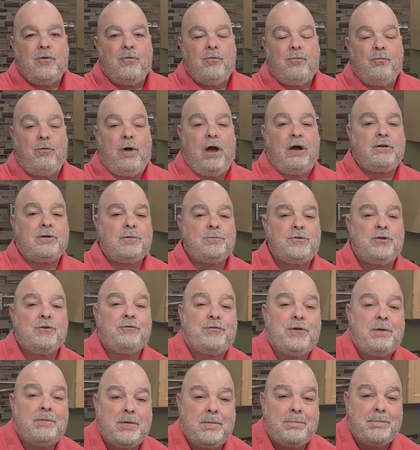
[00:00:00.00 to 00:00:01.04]
Welcome to
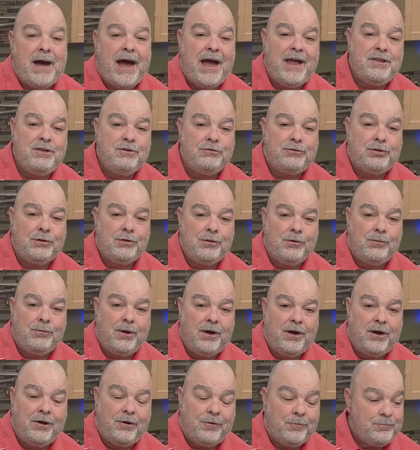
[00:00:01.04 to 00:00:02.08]
From the Bayou to the
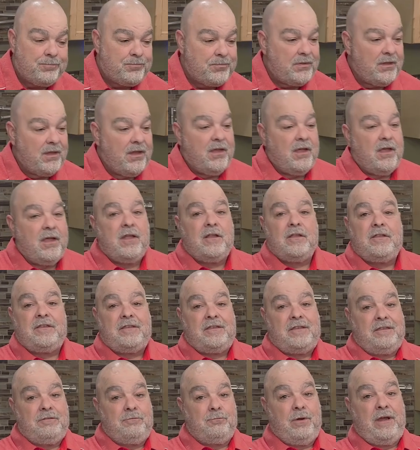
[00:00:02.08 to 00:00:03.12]
World.
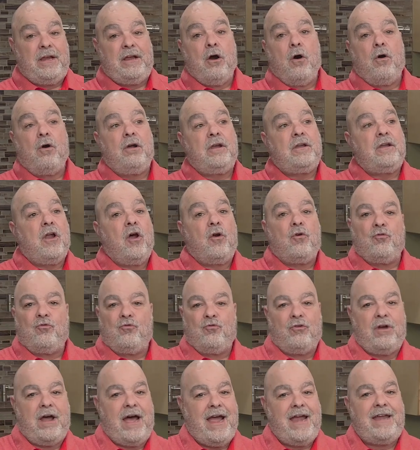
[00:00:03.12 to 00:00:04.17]
We're going
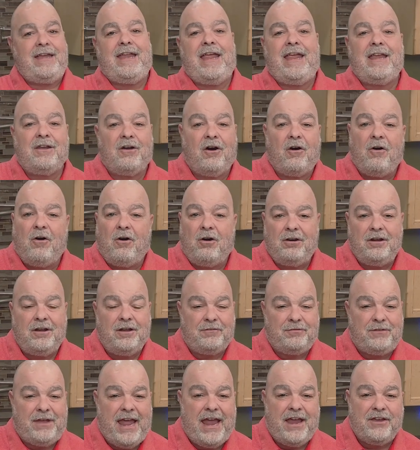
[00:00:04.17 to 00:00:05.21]
right in the heart
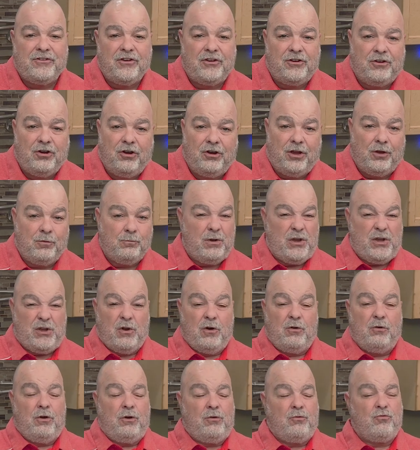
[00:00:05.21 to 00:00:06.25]
of Cajun cooking. We're
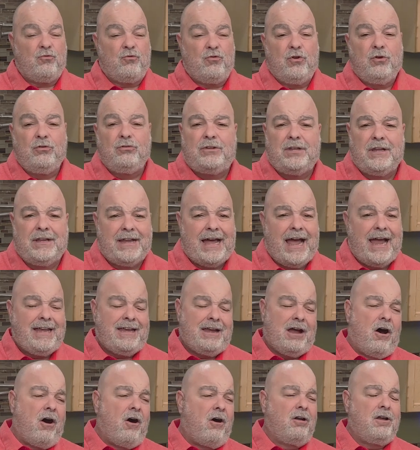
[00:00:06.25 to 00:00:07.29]
doing roux tonight,
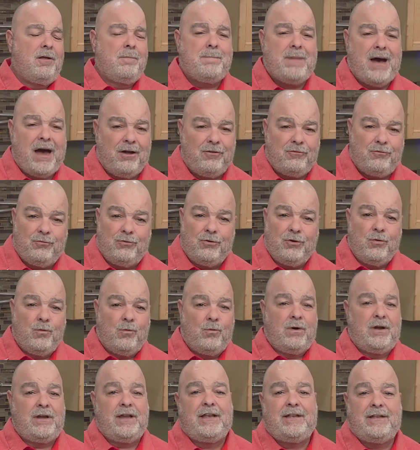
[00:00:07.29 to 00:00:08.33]
all about roux,
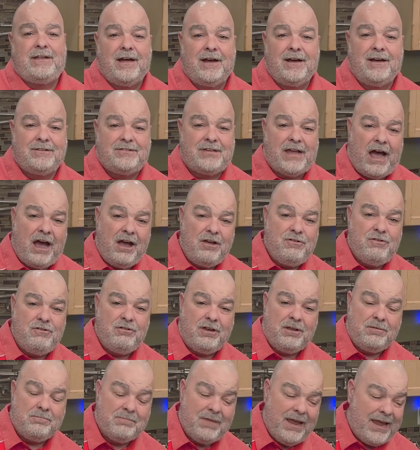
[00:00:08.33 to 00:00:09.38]
what it does, how you
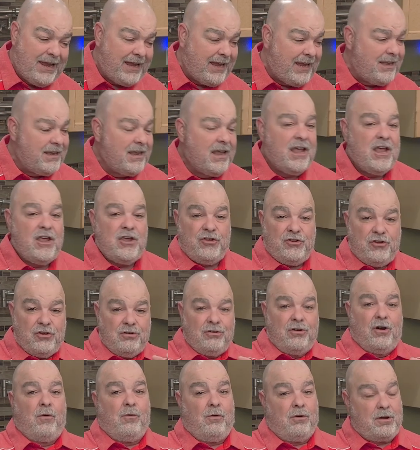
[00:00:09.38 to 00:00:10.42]
can make it. You
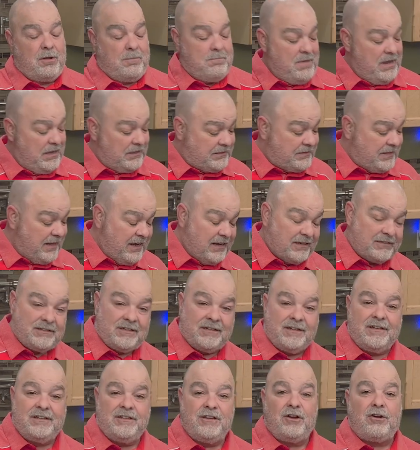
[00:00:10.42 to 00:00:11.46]
don't want to miss this.
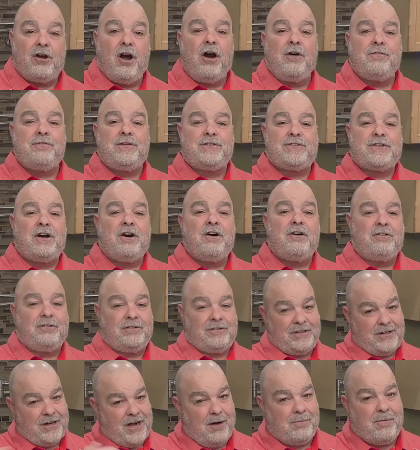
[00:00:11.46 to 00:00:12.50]
The coffee's on.
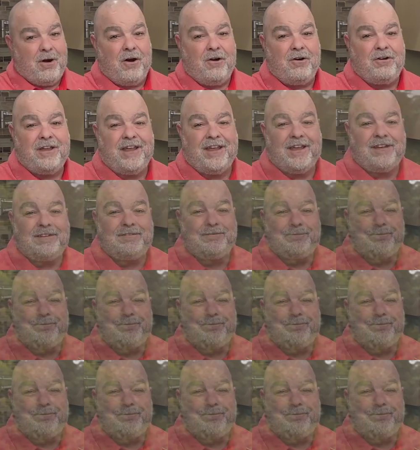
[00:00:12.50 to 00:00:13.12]
Come on in.